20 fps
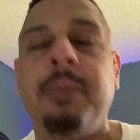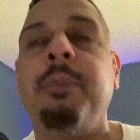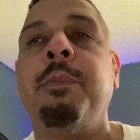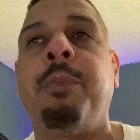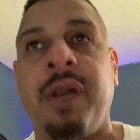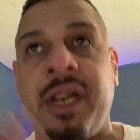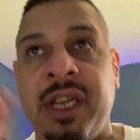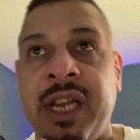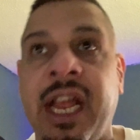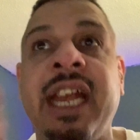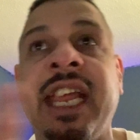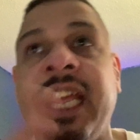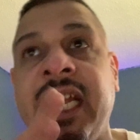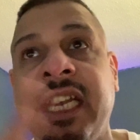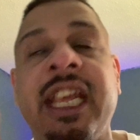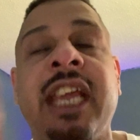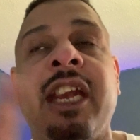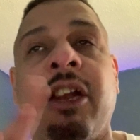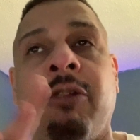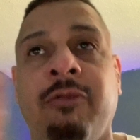but then he
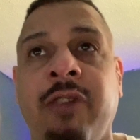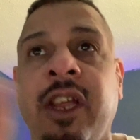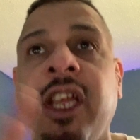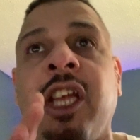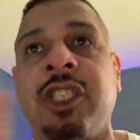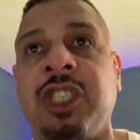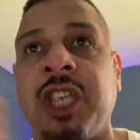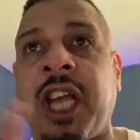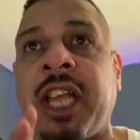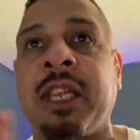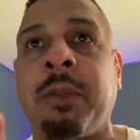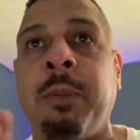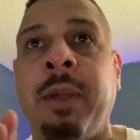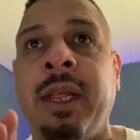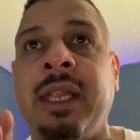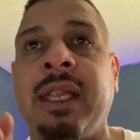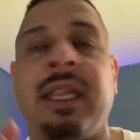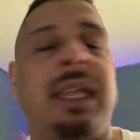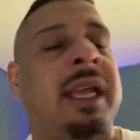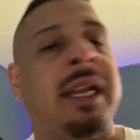did a readjustments